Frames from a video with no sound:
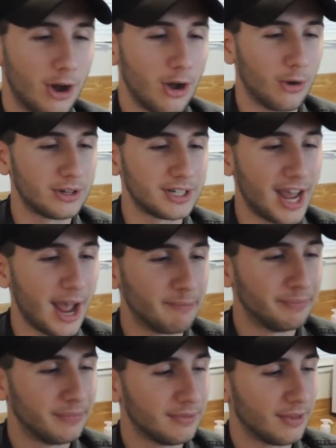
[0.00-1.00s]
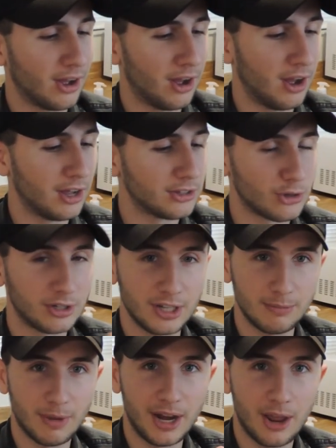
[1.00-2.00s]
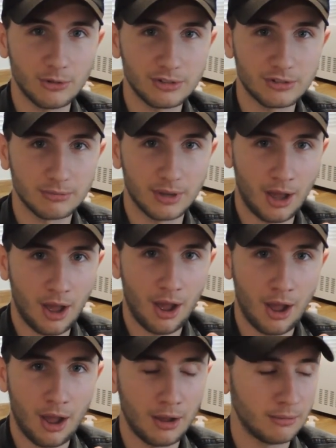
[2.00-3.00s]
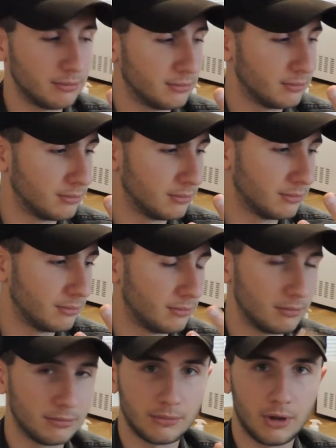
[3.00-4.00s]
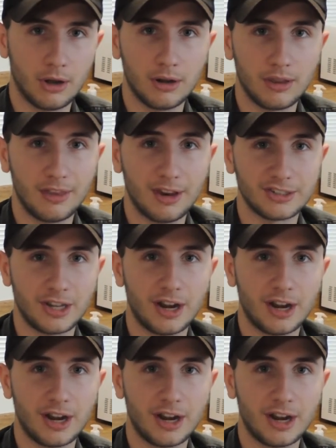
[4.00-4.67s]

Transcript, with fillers: Okay. Uh, so I did my nails. Uh, on to the next